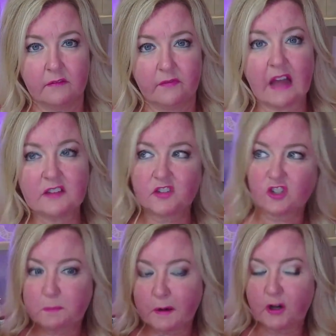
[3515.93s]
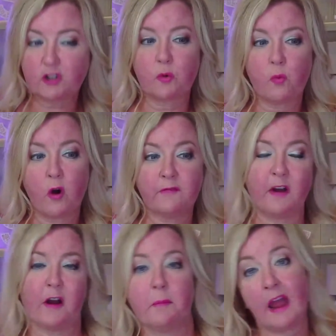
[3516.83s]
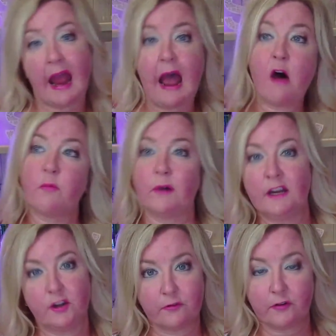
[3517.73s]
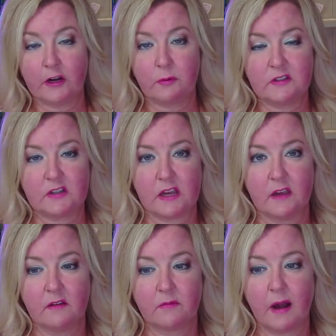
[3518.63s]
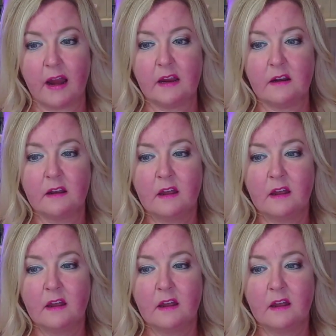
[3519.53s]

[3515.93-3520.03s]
That's the spiritual warfare. I'm going to outrank your frequency, right?